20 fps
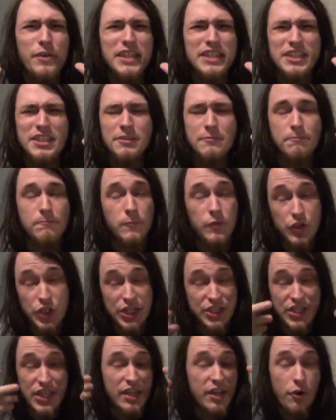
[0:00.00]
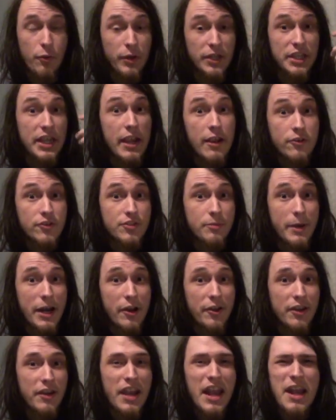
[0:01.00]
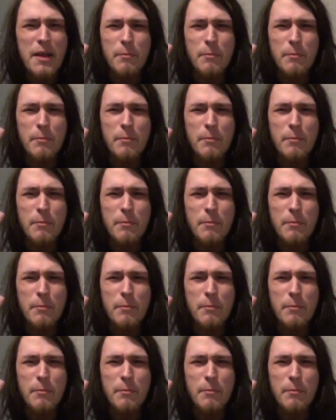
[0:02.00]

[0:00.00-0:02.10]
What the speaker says: It's just that no one cares about it.